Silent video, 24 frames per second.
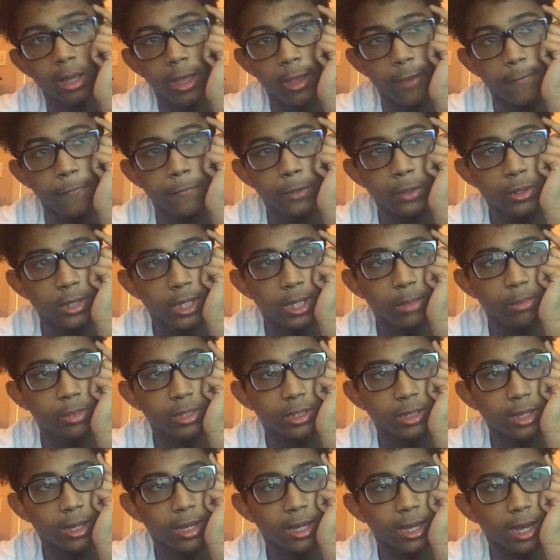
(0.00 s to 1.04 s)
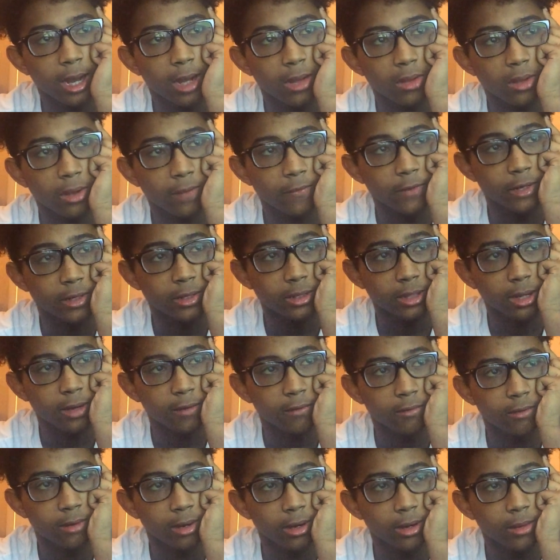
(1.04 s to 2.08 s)
If you keep saying I love yourself,
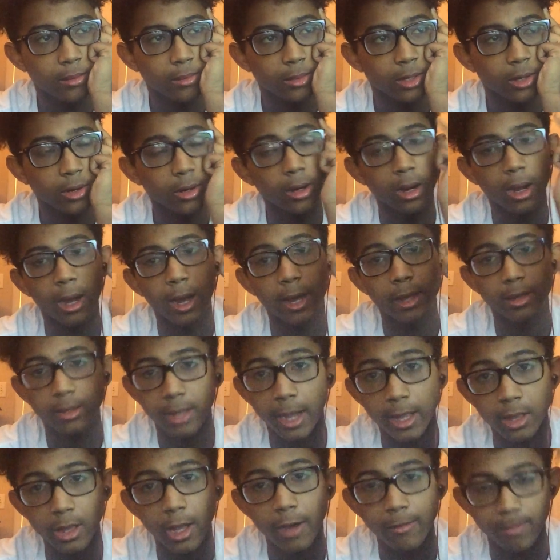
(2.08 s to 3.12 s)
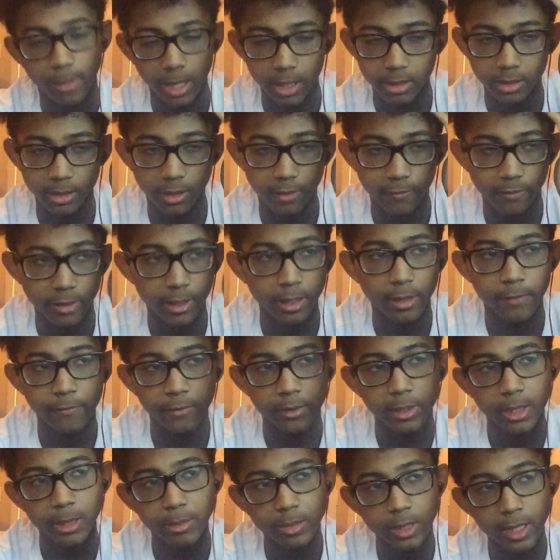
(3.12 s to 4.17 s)
right? Or I love myself, right? If
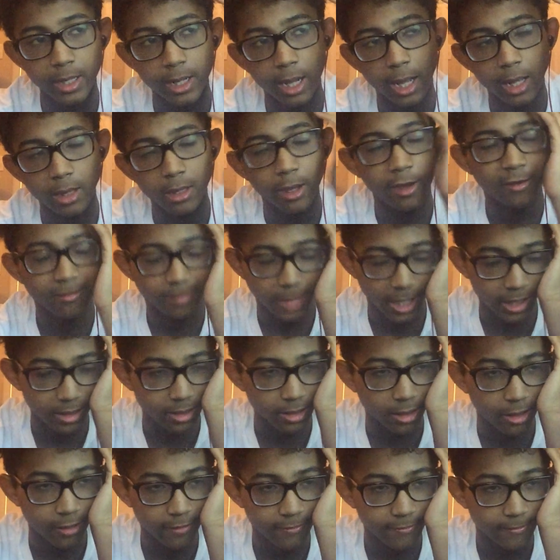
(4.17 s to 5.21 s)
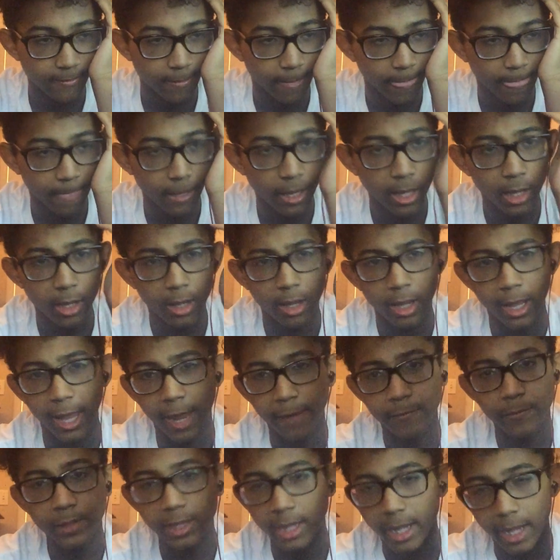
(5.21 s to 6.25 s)
you keep saying I love myself
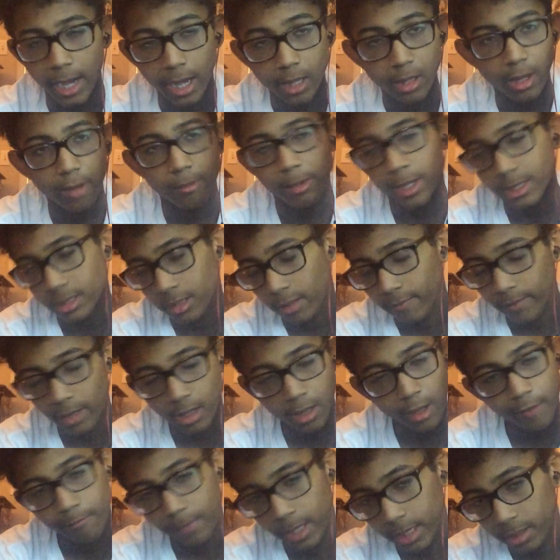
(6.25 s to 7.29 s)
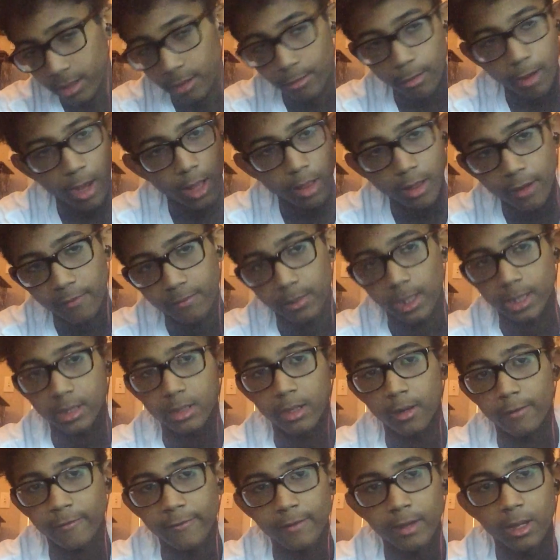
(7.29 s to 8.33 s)
every day, I love myself, I love myself, I love
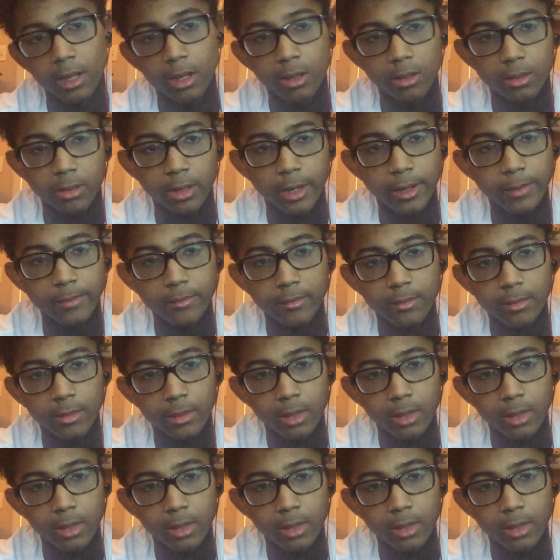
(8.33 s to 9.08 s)
myself, right?